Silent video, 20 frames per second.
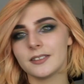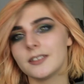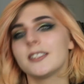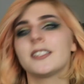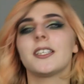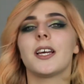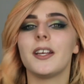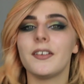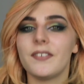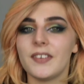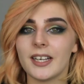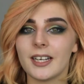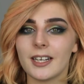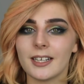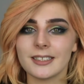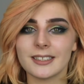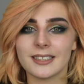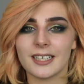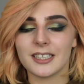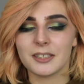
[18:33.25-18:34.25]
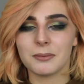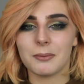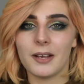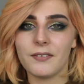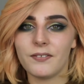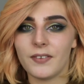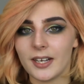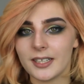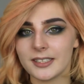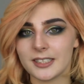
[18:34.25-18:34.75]
So if you guys liked my
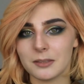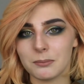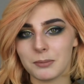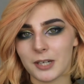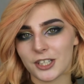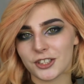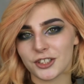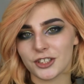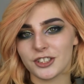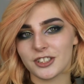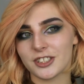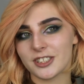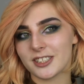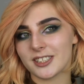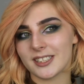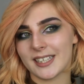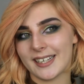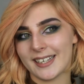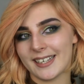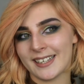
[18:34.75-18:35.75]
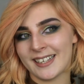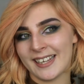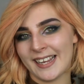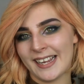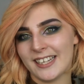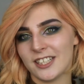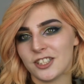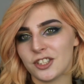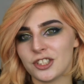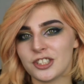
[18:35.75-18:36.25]
first
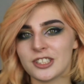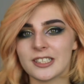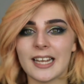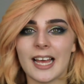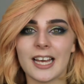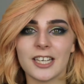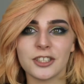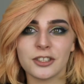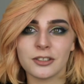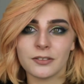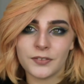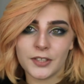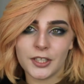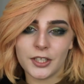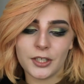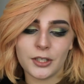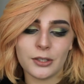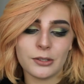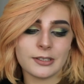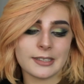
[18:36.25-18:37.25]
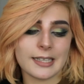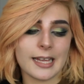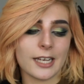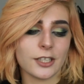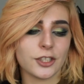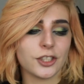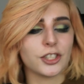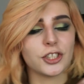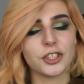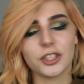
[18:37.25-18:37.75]
impressions-ish / review
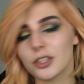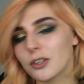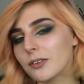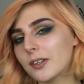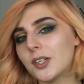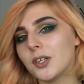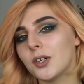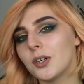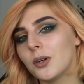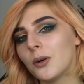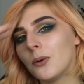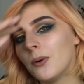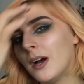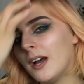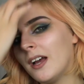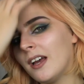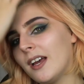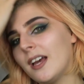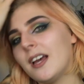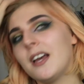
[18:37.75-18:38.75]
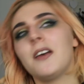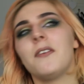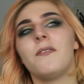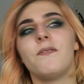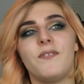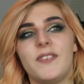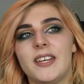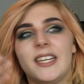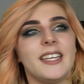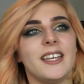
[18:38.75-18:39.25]
/ tutorial
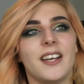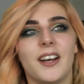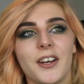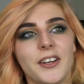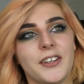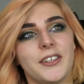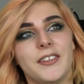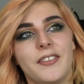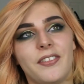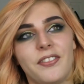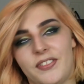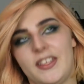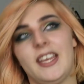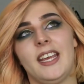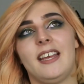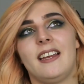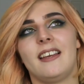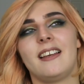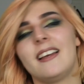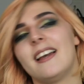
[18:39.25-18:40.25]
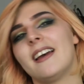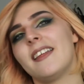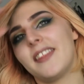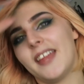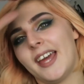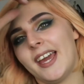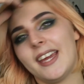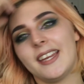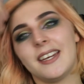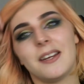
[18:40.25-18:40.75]
video thing,
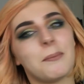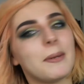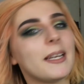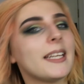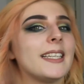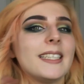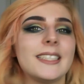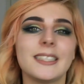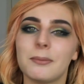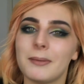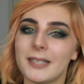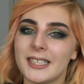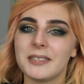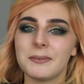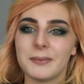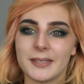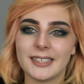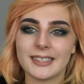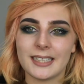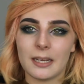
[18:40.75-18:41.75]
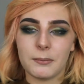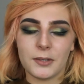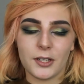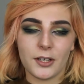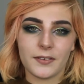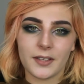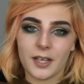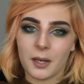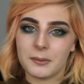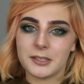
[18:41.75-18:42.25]
then please let me know
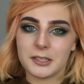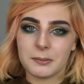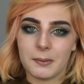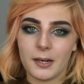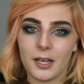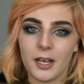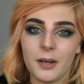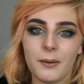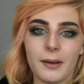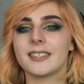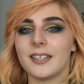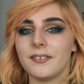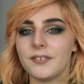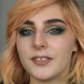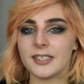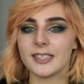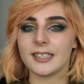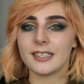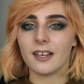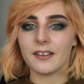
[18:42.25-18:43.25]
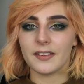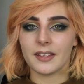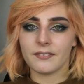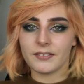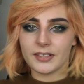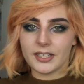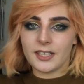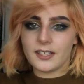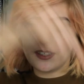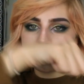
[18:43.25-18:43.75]
in the comments below. So if you did like that
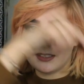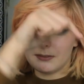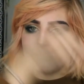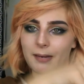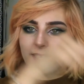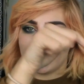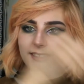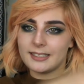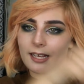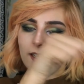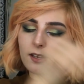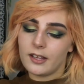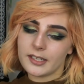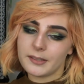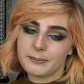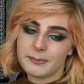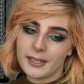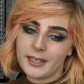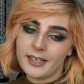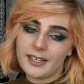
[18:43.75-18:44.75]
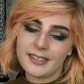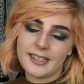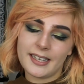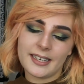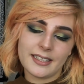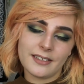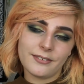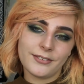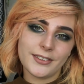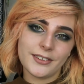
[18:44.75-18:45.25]
video, smash that like button,
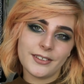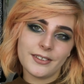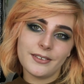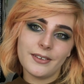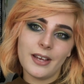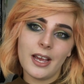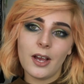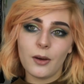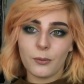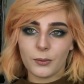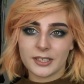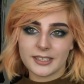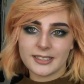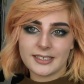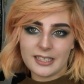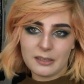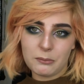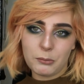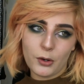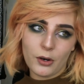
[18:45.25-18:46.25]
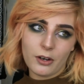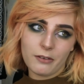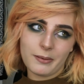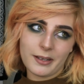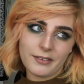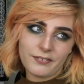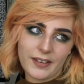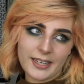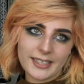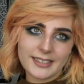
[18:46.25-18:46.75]
and if you want to see more of
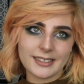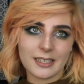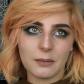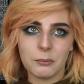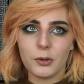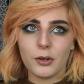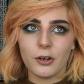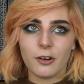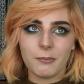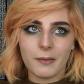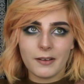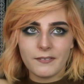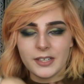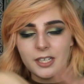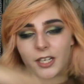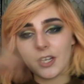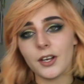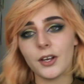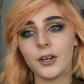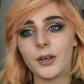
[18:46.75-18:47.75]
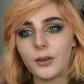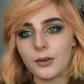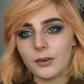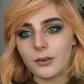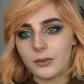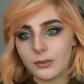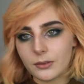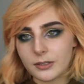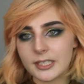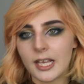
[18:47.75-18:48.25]
my face and more of my
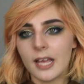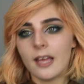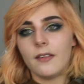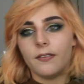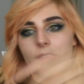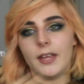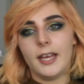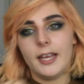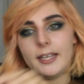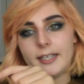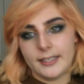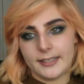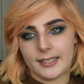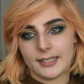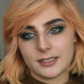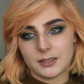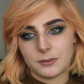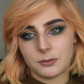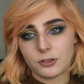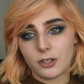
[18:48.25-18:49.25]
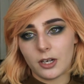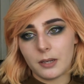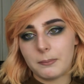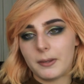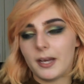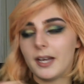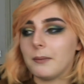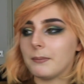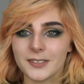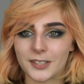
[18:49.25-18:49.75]
videos, then hit that subscribe
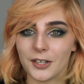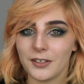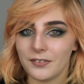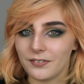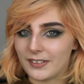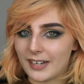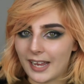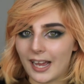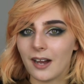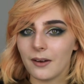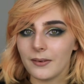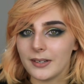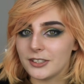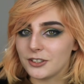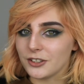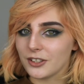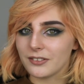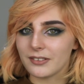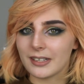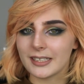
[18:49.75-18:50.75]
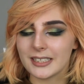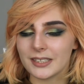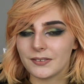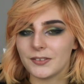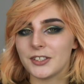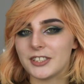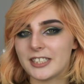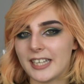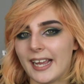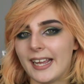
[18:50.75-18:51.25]
button. So for now, enjoy the rest of
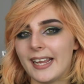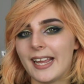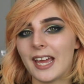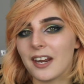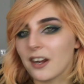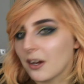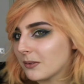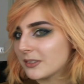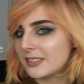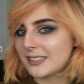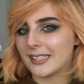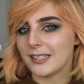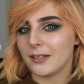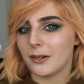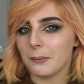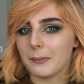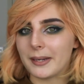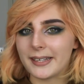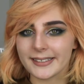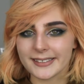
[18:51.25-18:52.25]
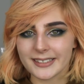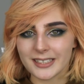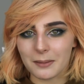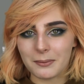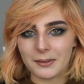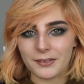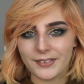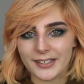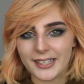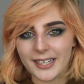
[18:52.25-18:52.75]
your day, and I will see you in my next
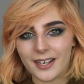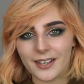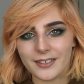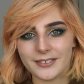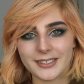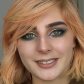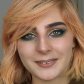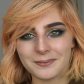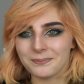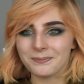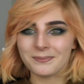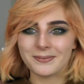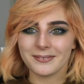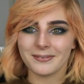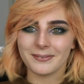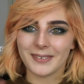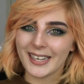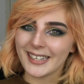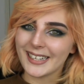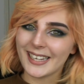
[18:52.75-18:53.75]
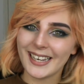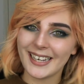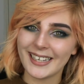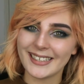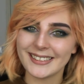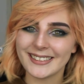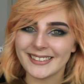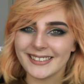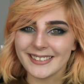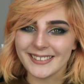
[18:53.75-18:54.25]
couple of videos. Bye
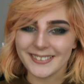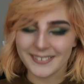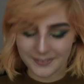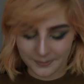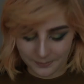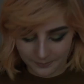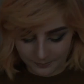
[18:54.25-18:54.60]
guys!